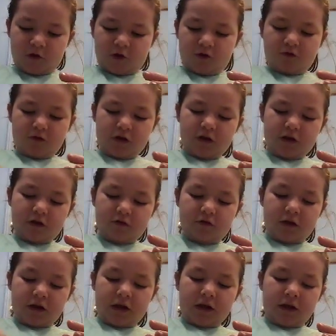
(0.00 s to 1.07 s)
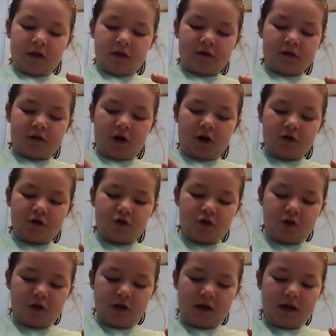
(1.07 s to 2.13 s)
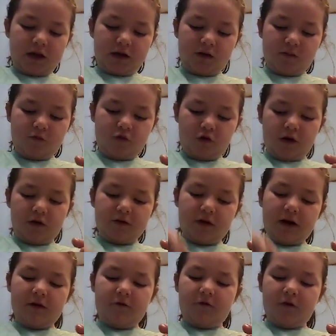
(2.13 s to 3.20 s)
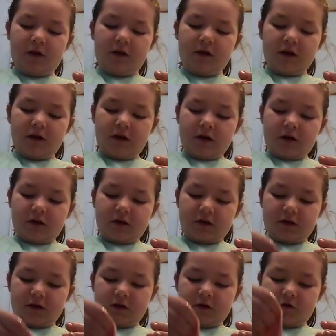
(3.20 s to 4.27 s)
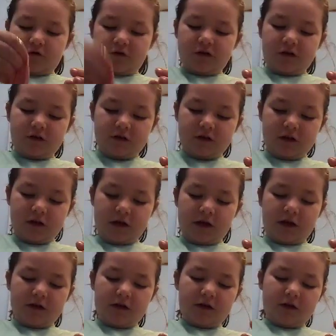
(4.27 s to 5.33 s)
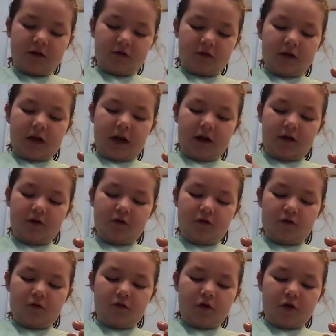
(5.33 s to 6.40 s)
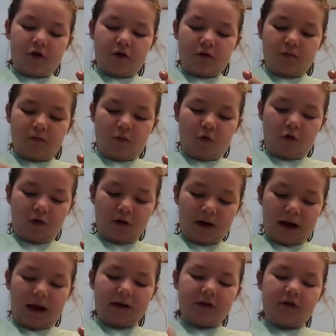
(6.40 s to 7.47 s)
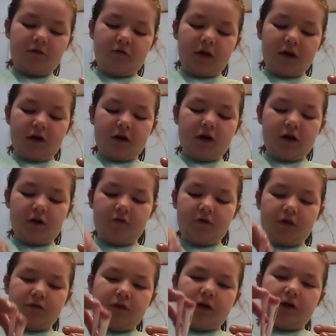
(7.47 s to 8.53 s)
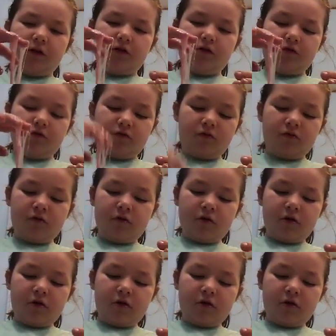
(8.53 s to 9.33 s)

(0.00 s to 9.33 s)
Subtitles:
Do this till it is not stringy anymore, and then if it still feels sticky, then you can add a little more activator if you need to.